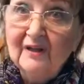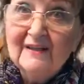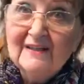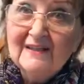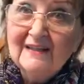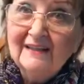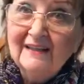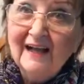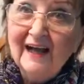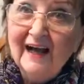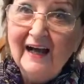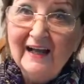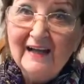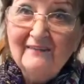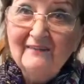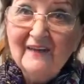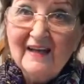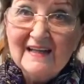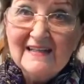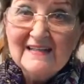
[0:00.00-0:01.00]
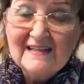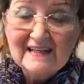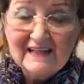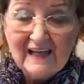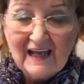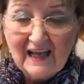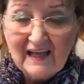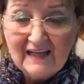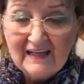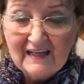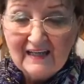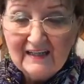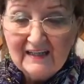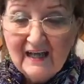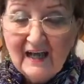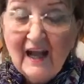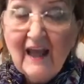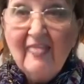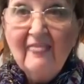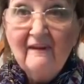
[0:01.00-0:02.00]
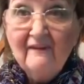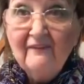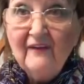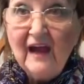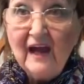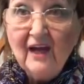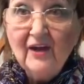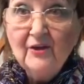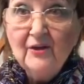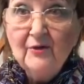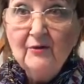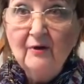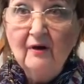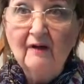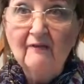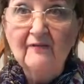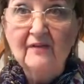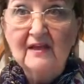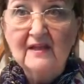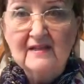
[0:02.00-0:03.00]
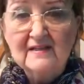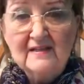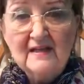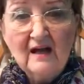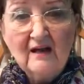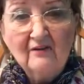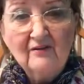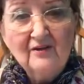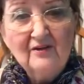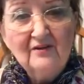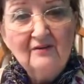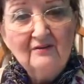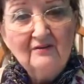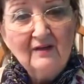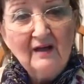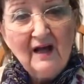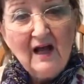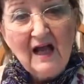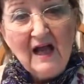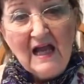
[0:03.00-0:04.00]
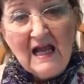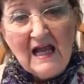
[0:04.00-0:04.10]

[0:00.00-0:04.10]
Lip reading: until I investigated the value of this. Now, you know,